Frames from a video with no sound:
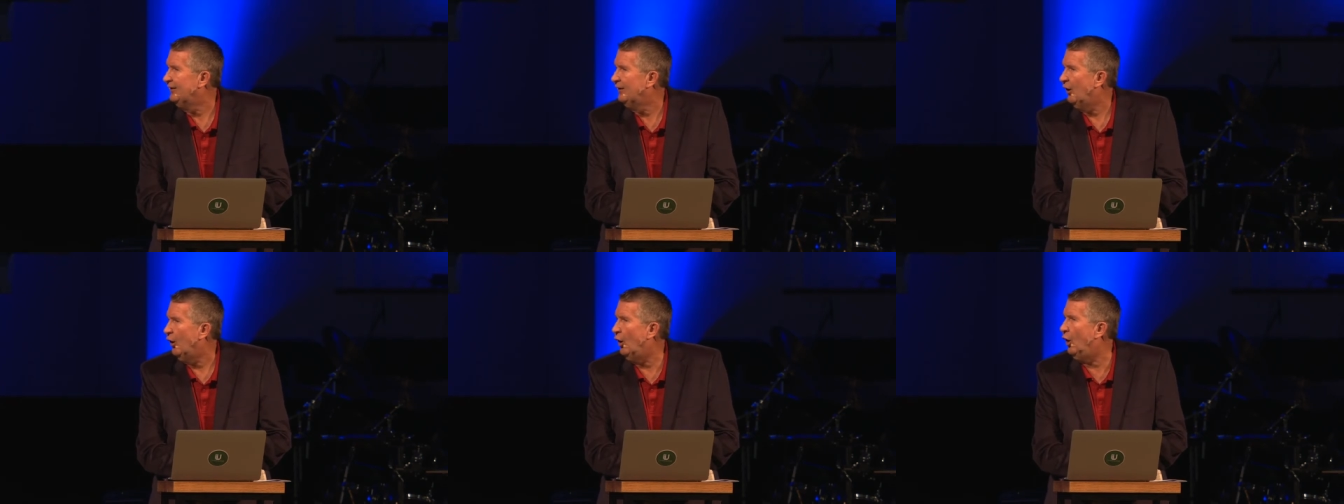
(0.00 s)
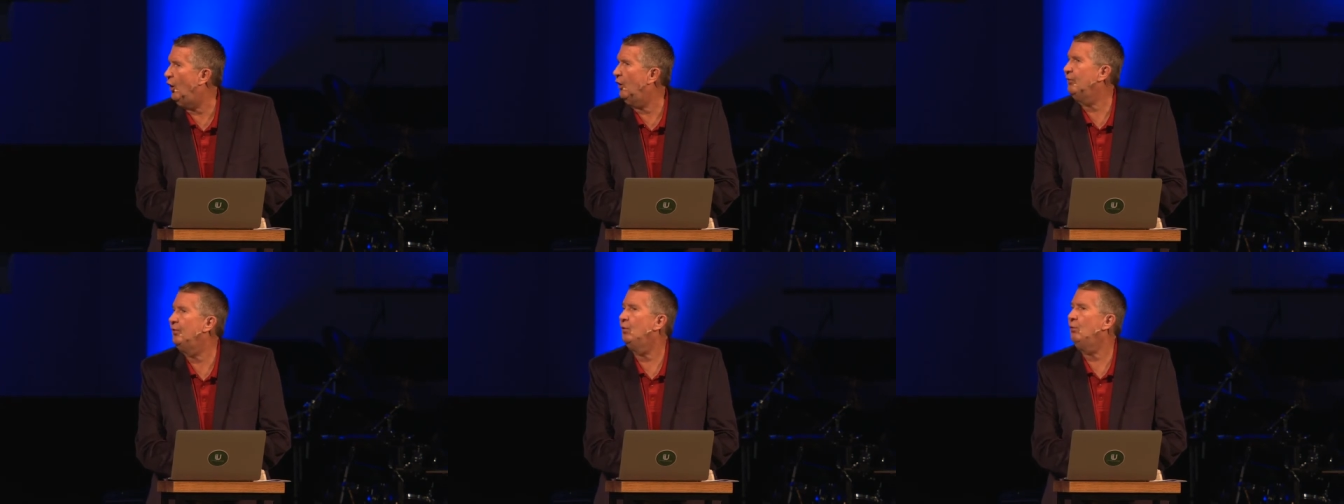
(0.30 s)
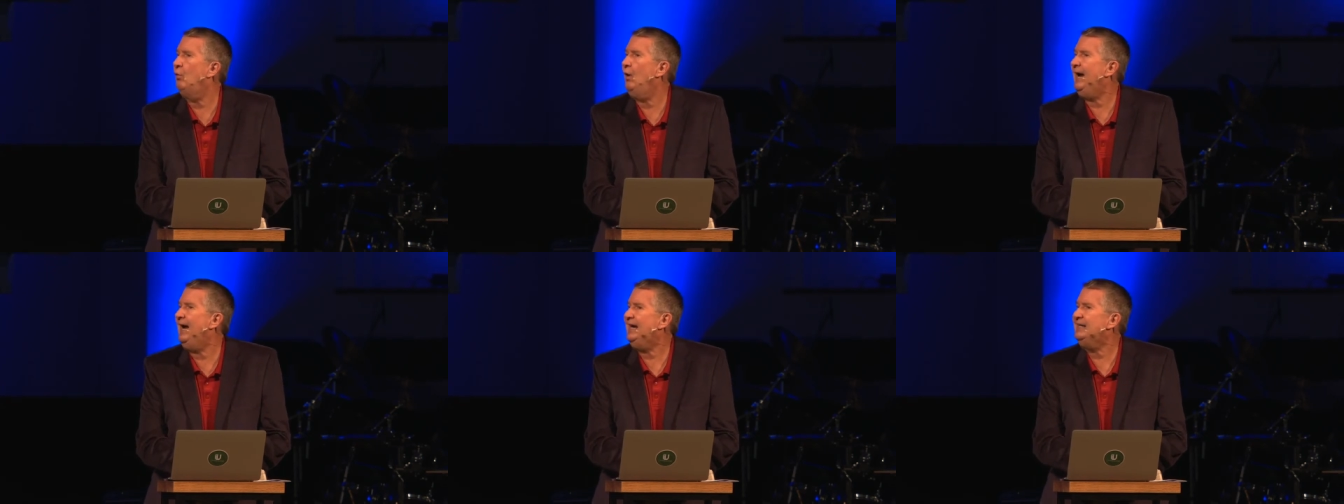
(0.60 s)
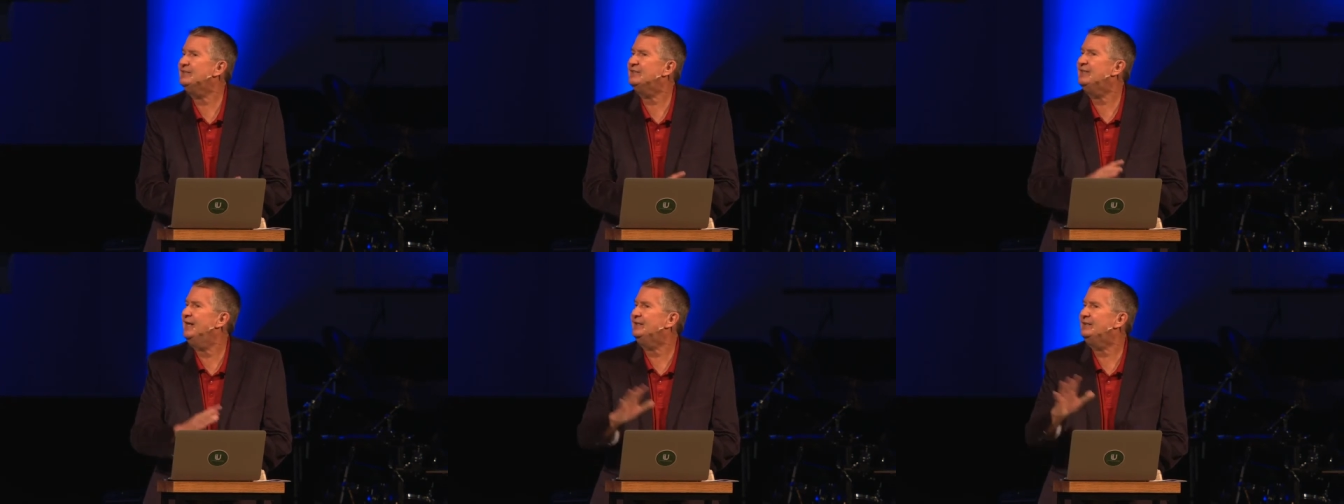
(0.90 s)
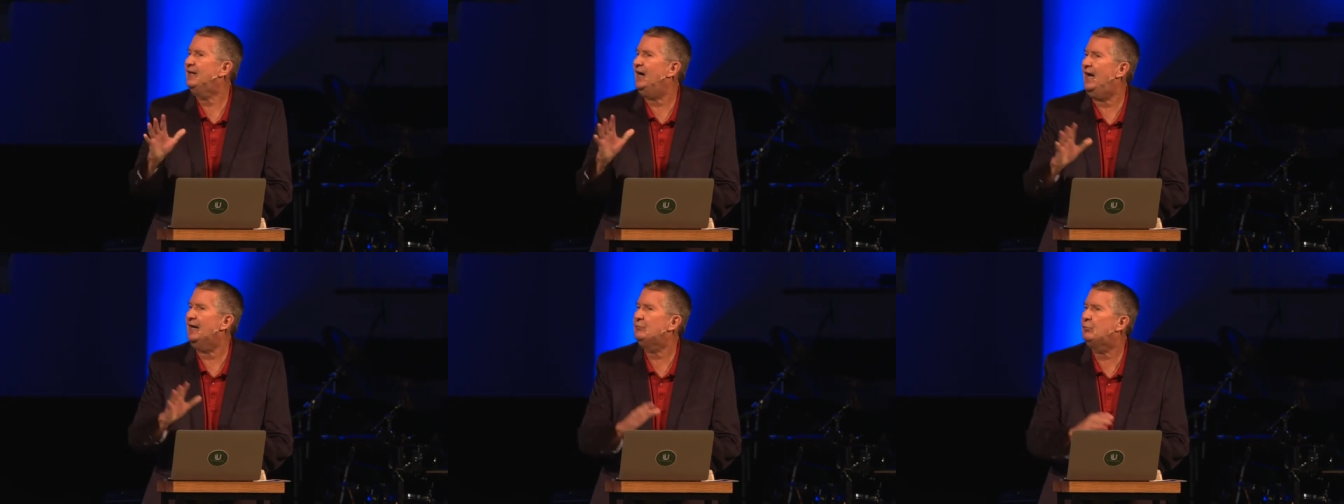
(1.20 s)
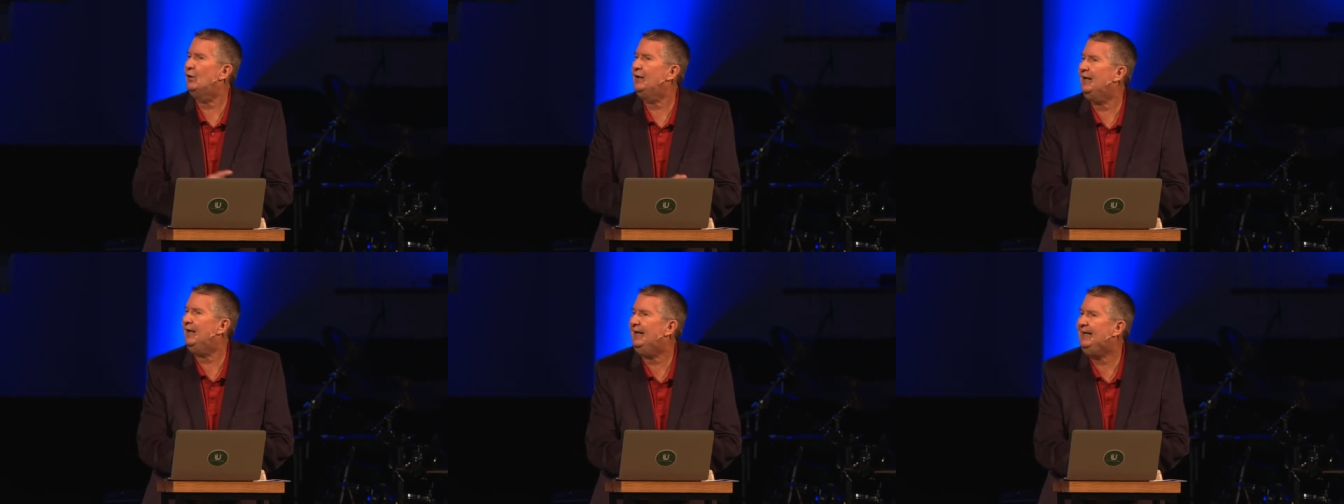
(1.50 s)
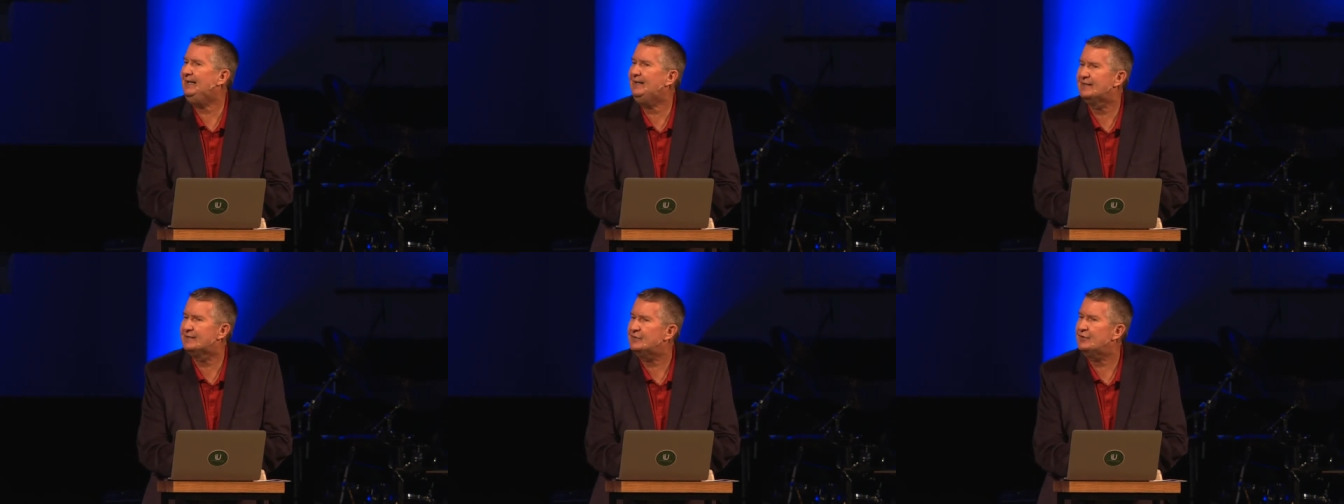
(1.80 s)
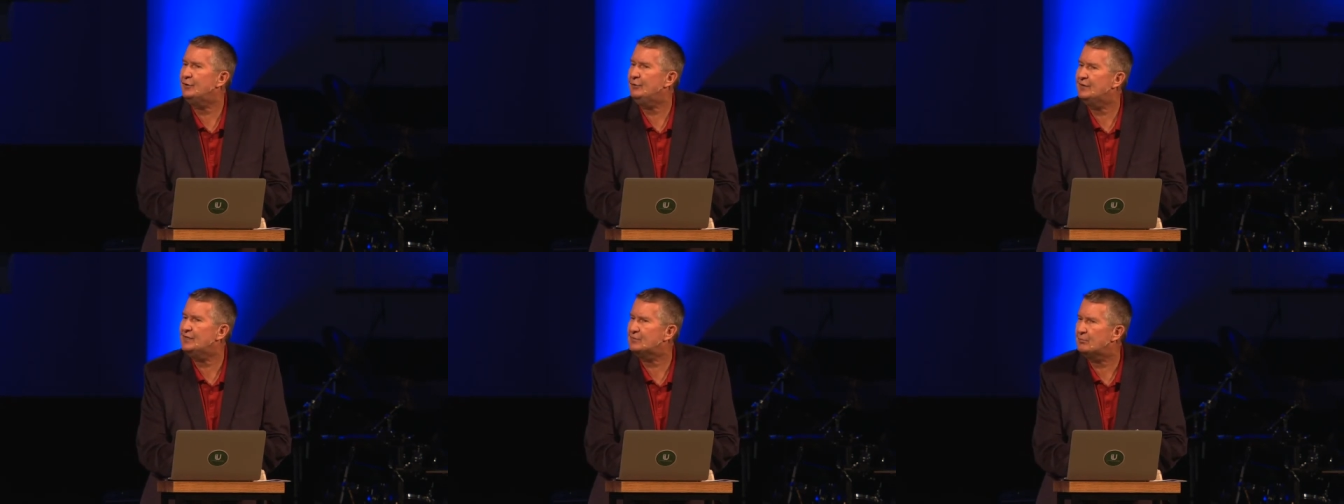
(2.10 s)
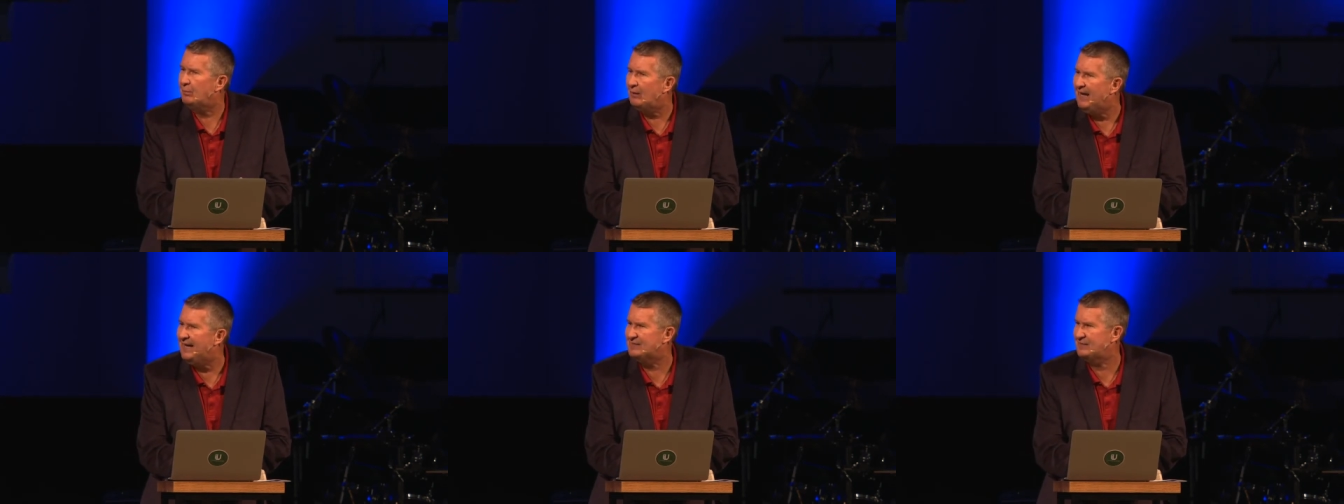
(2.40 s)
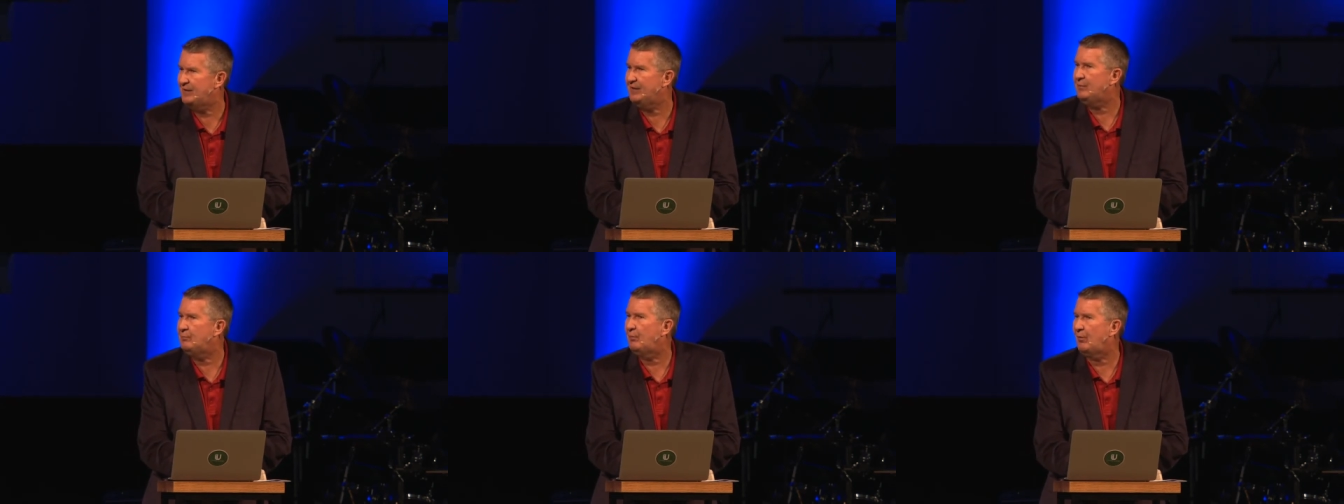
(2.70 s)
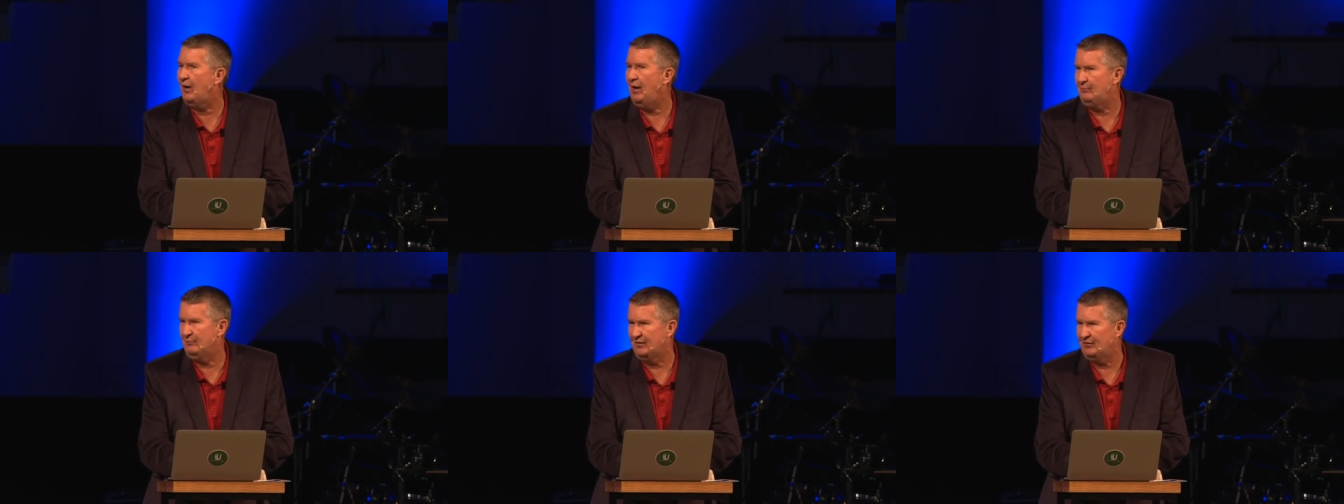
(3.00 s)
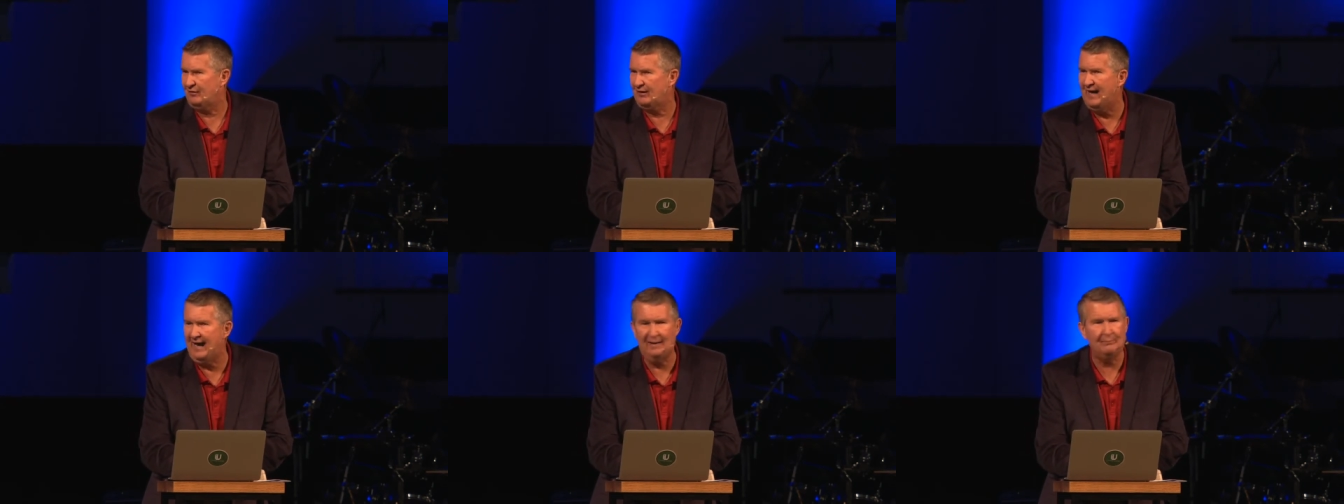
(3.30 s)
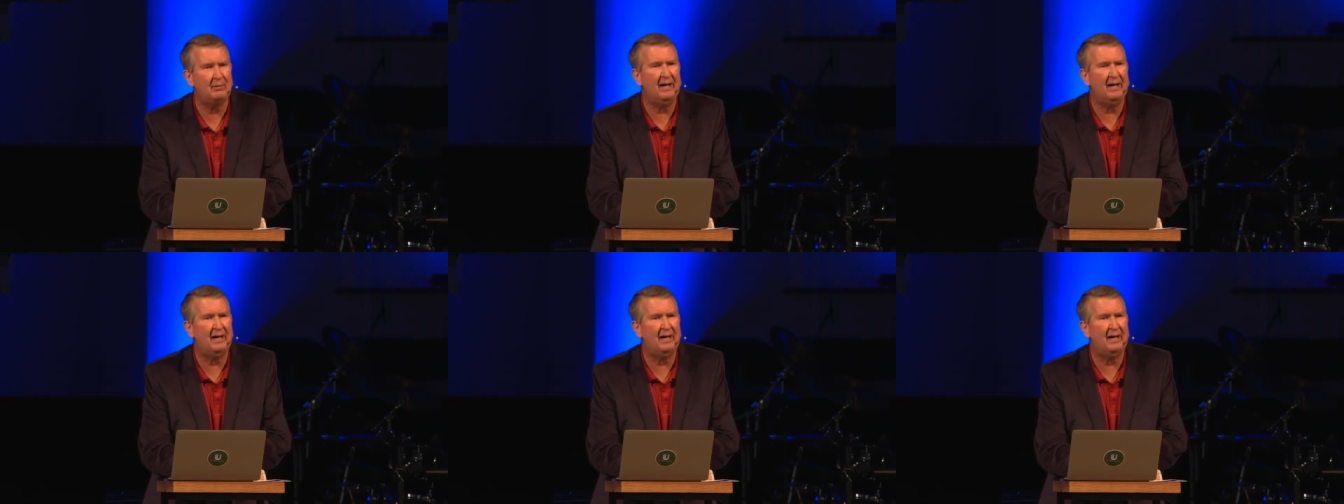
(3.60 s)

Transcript: all the ways that God would lead us to his blessed promised land.